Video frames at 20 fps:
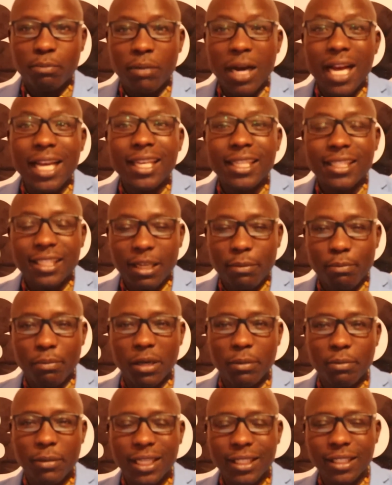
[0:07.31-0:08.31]
by a
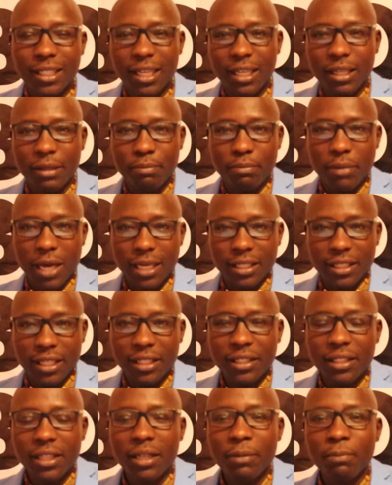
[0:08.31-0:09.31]
supplementary
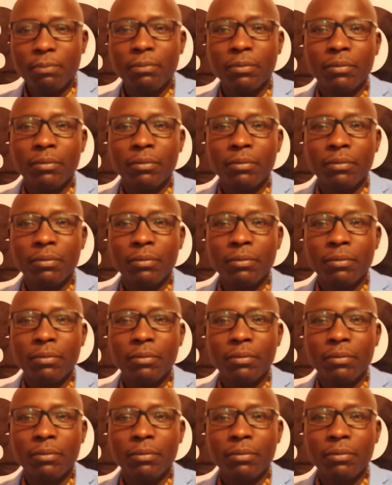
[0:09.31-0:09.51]
budget